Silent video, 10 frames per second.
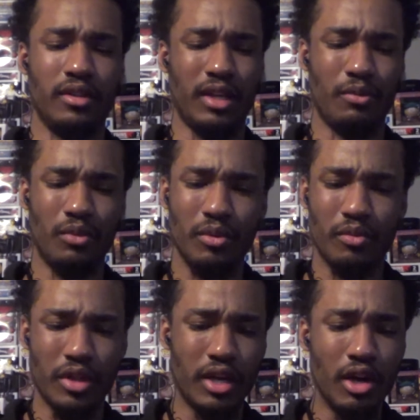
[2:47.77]
like what
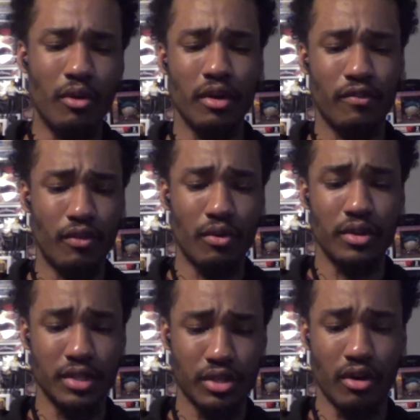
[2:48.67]
were they going for
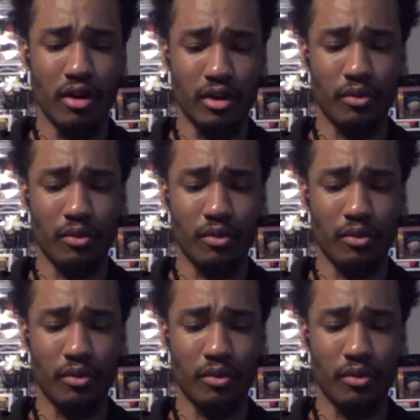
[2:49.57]
in this card.